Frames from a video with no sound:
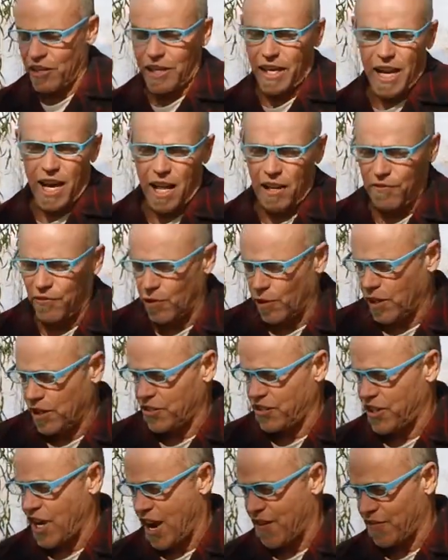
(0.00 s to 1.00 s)
of California,
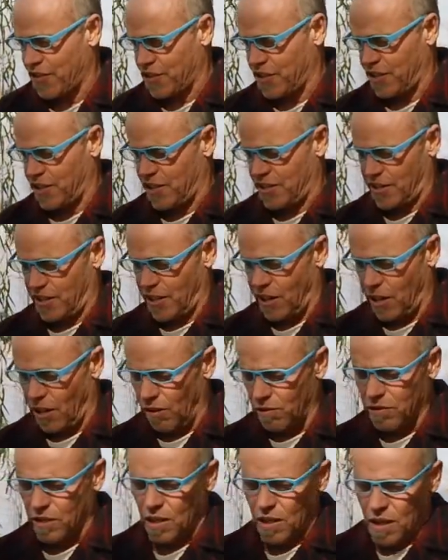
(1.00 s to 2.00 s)
San
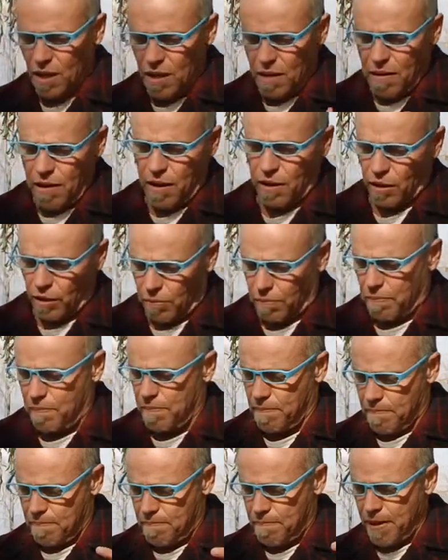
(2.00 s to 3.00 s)
Francisco.
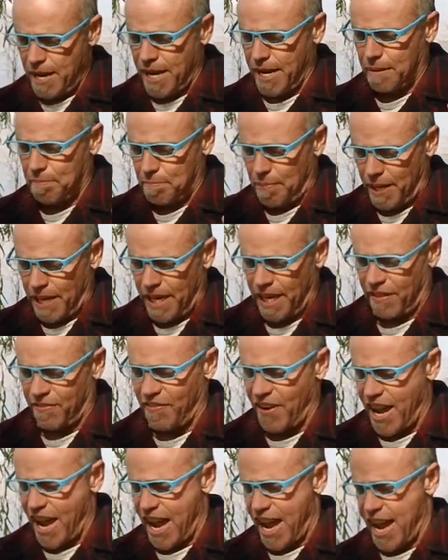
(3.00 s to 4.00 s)
Big, big,
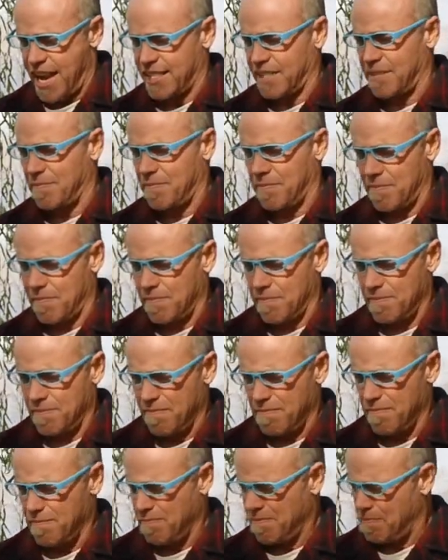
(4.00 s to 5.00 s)
vast.
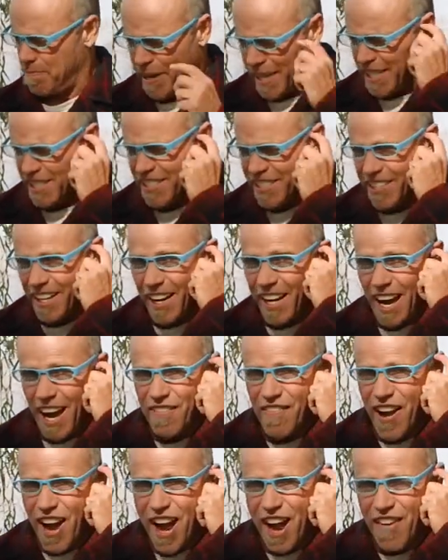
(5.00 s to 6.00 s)
Biggest study
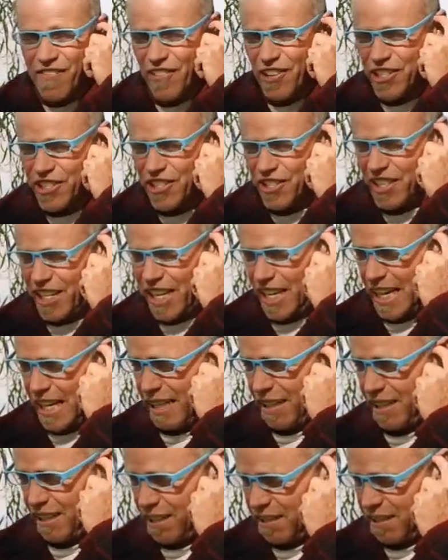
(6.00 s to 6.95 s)
I've ever seen.